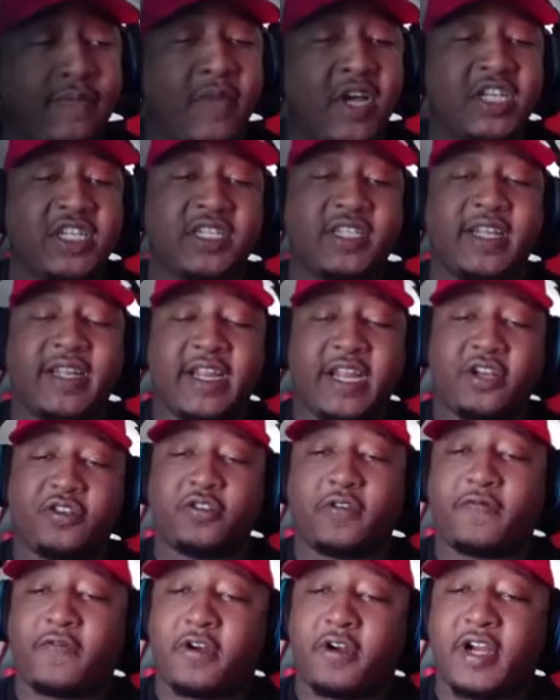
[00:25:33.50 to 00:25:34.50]
much as an
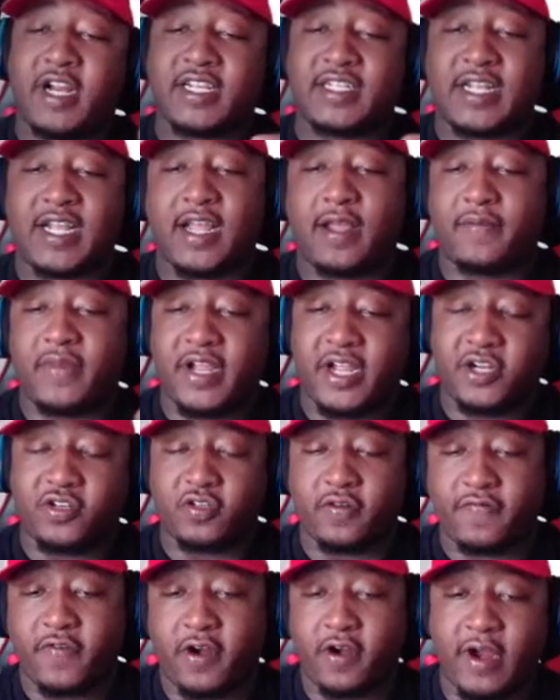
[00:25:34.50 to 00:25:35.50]
introvert as I am an
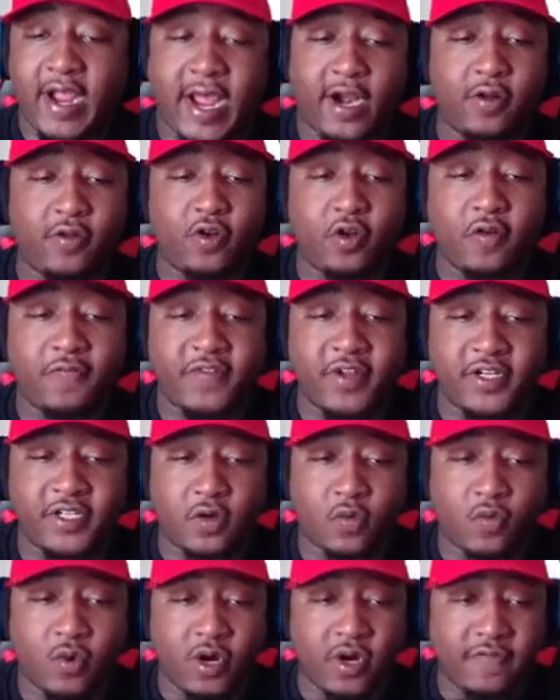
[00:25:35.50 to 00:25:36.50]
extrovert. I don't know if there's
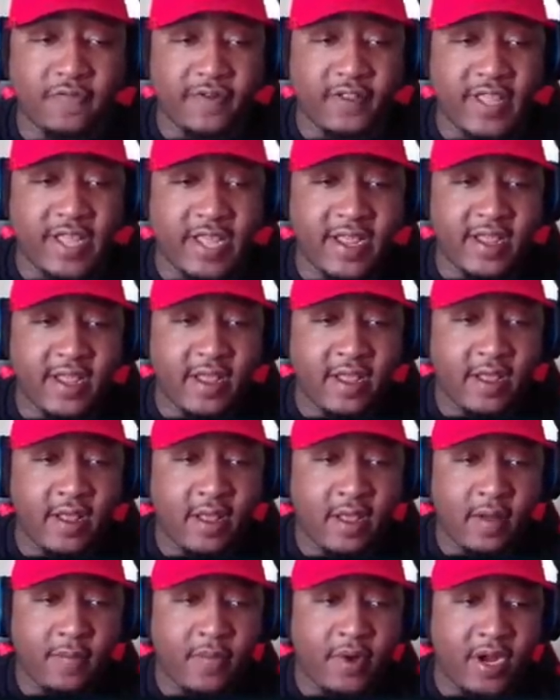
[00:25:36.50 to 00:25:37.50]
a word for that,
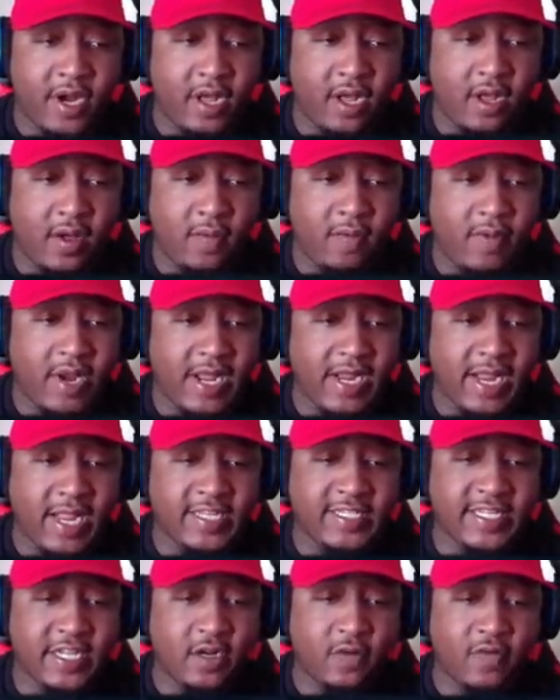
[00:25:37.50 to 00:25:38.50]
but um, like I
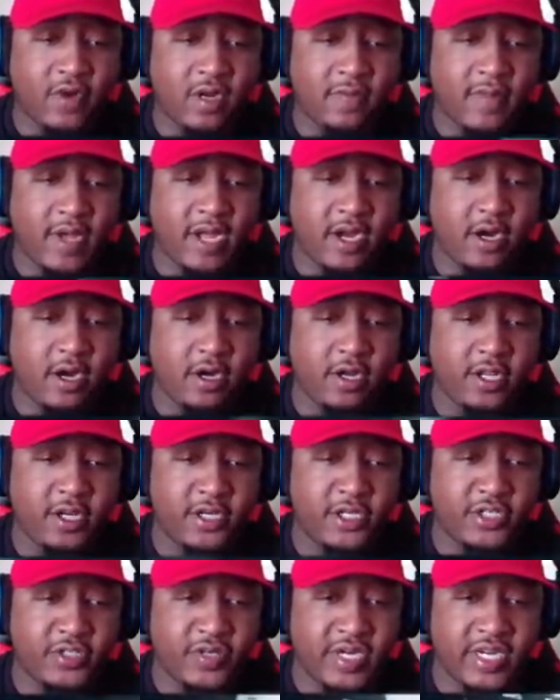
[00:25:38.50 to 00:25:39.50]
said on one of my
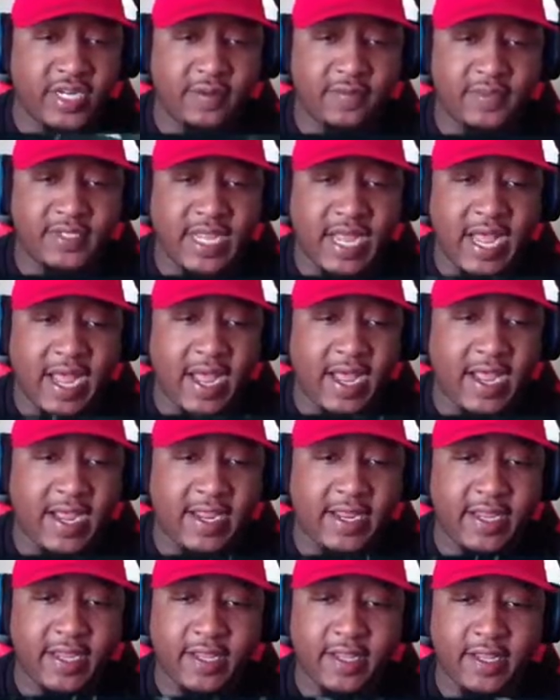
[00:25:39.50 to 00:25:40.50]
earlier streams,
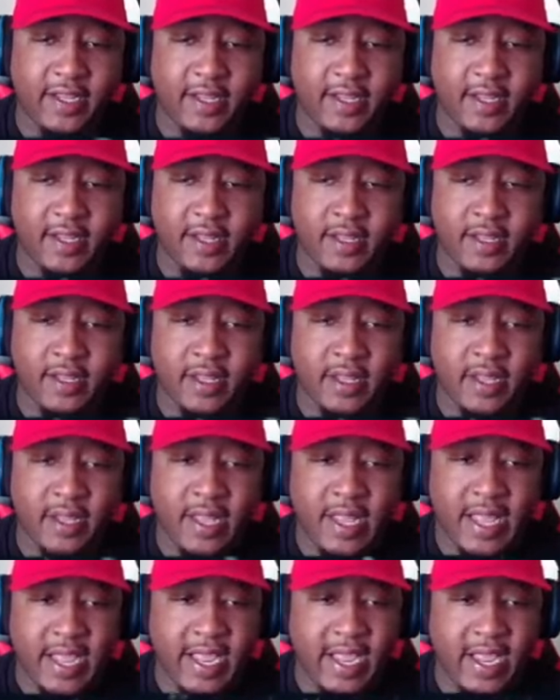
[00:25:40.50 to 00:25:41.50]
I
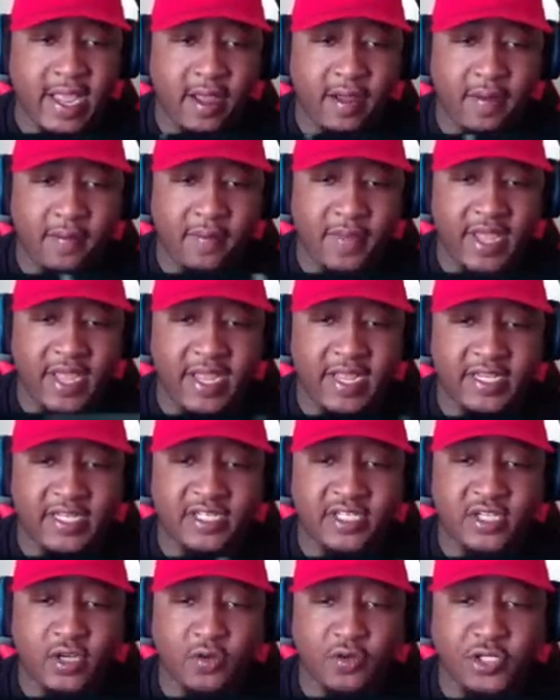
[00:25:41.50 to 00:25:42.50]
am as
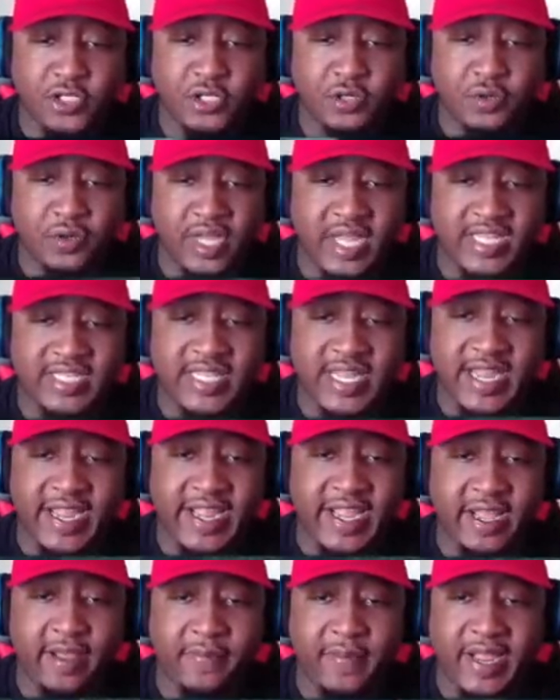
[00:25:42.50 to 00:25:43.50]
social as I
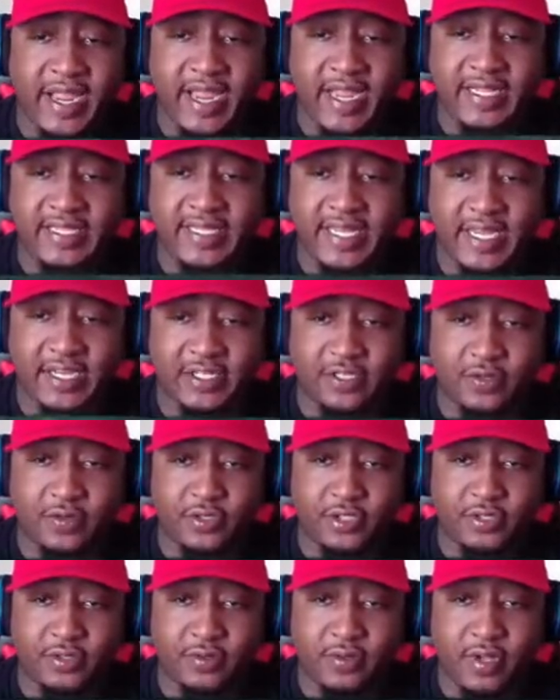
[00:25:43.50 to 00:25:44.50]
am
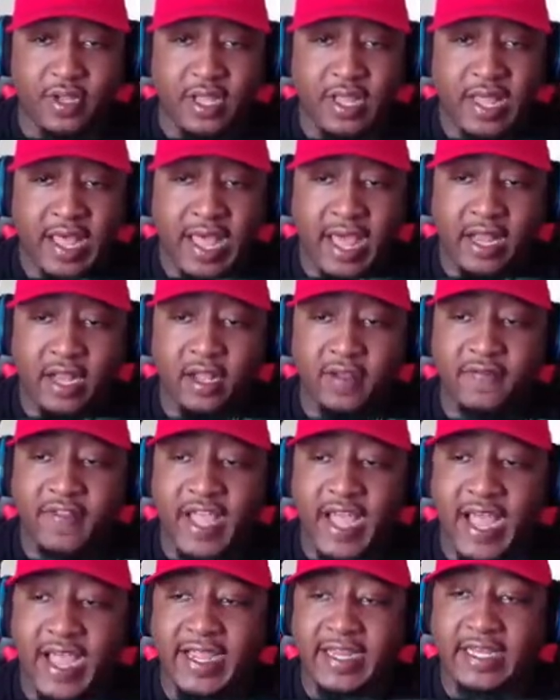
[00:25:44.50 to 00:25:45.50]
antisocial. I love
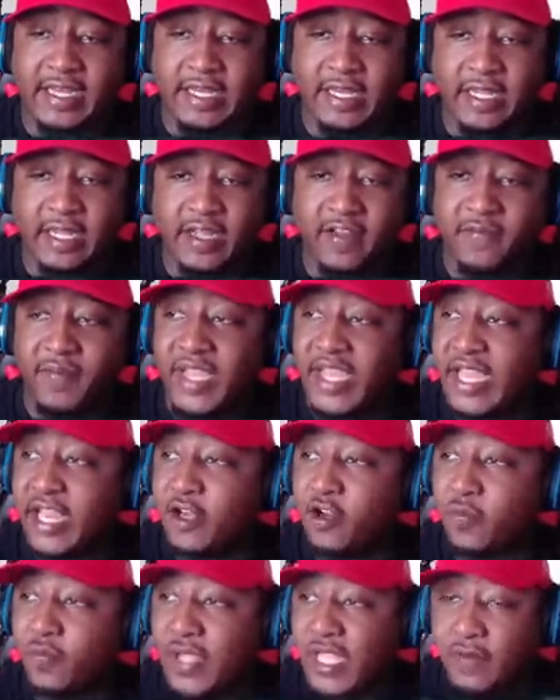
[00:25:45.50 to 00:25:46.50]
the idea of
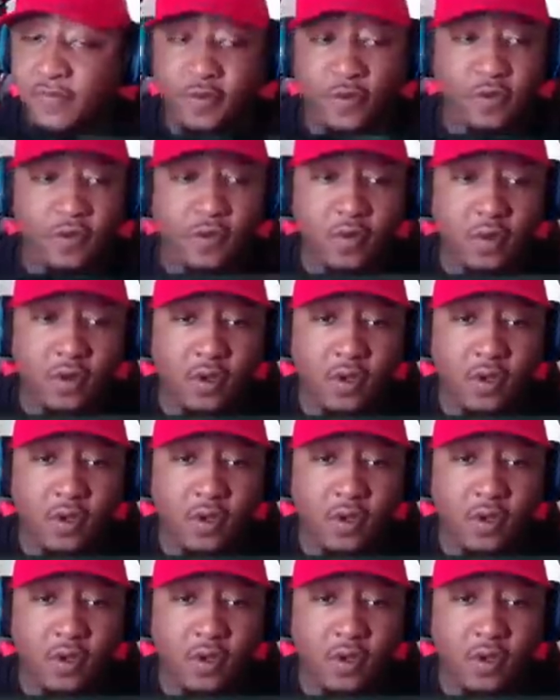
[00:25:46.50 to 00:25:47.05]
meeting new people.